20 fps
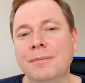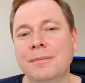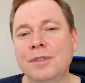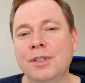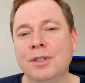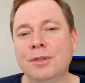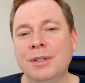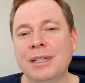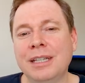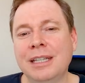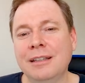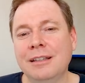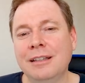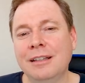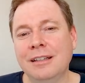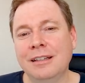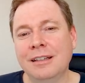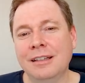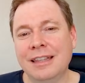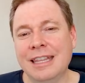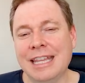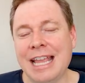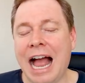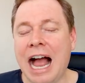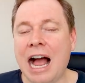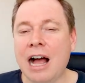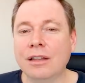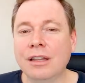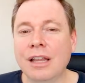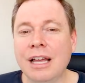doing the
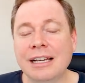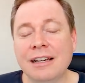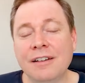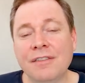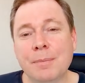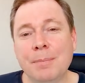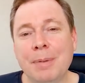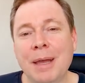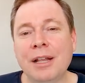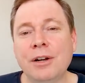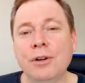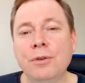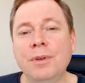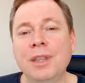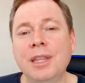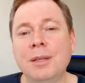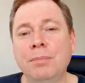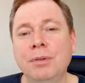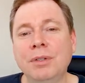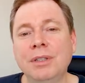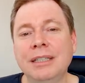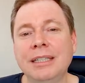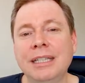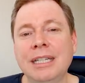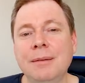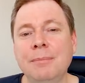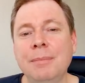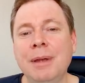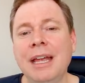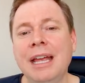outline of the petal with the bullet
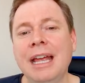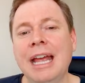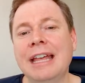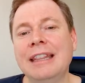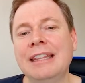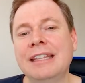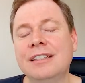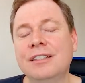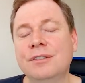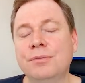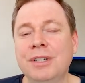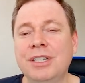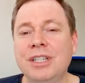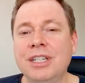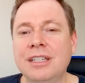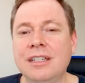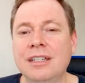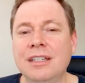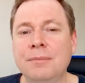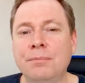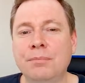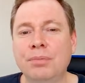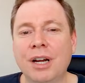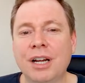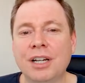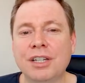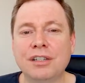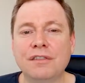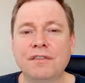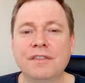nib and then switching to the
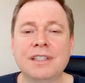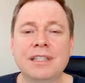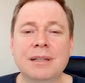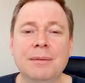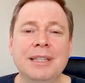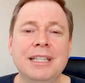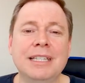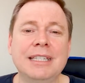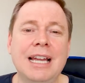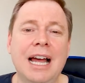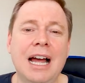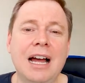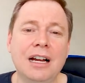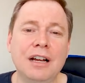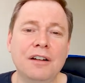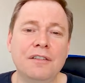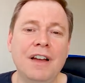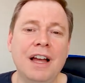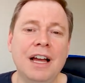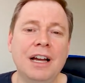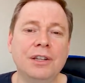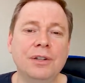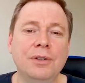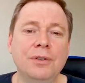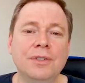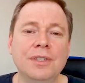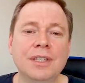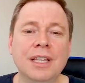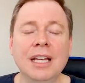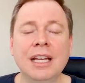brush for some of the darker
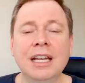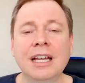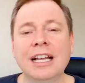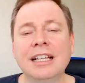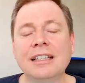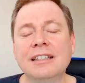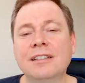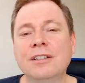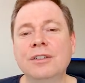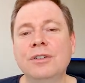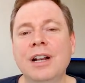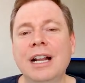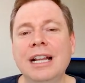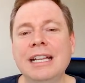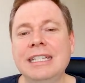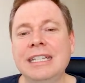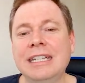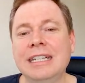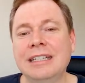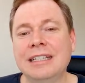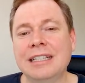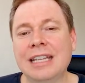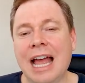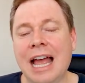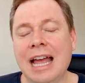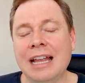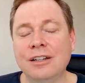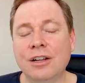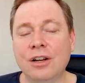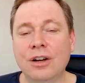values. It's a good idea to
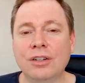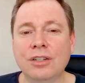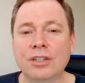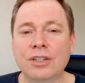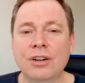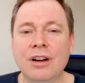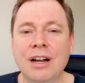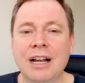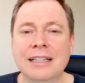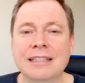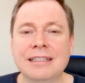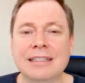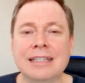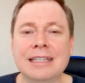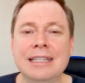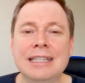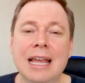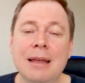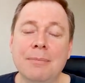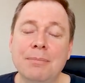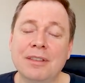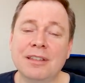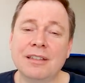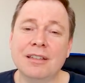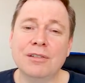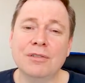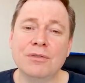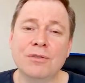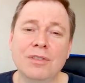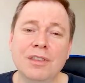add contrast and depth
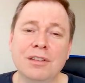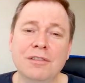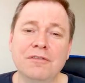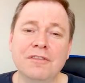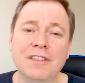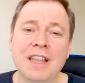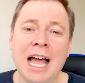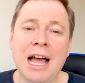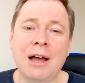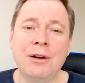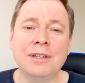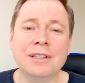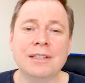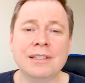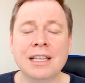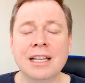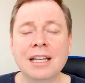to the flowers